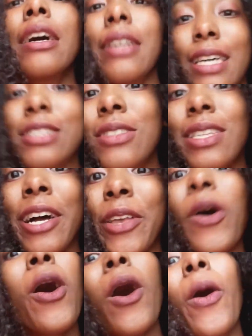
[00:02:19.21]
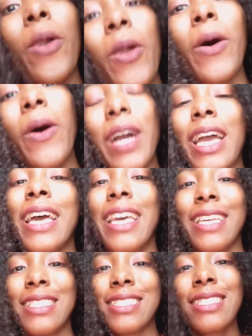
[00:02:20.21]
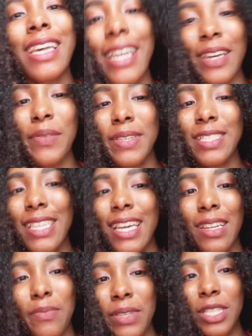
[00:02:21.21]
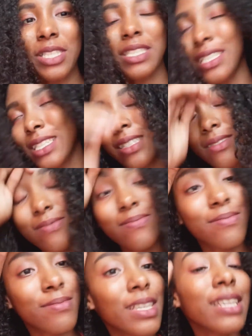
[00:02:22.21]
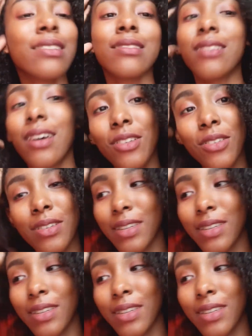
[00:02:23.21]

that's to tell you how long it's taking me to get a picture. It is not